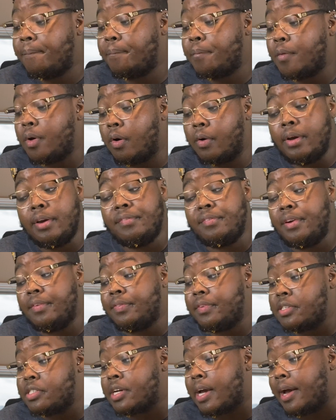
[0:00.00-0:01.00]
Or even if
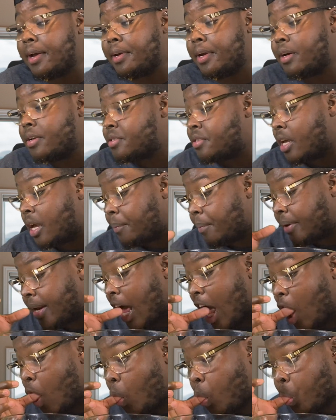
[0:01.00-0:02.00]
the child don't tell me
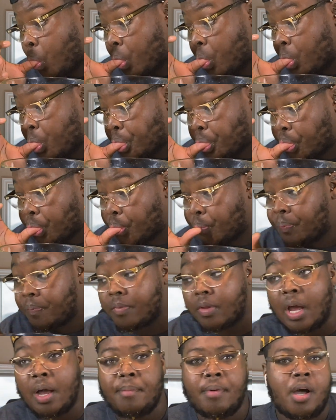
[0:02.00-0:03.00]
now,
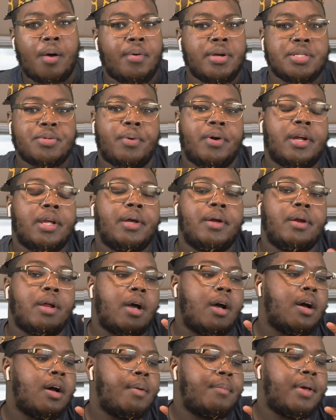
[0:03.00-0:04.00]
I'm always working
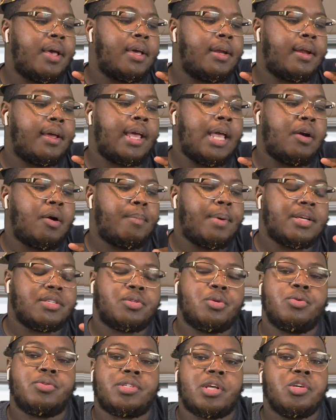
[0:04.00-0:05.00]
hand in hand with my
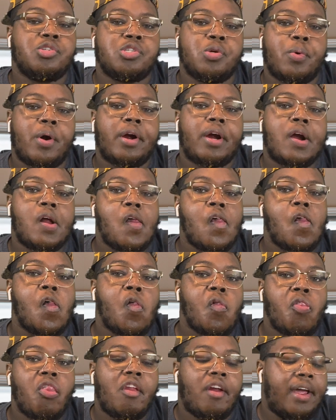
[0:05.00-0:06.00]
school social worker
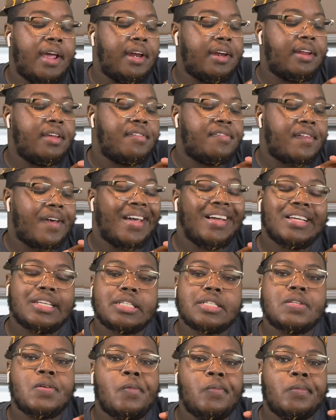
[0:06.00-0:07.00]
and defects.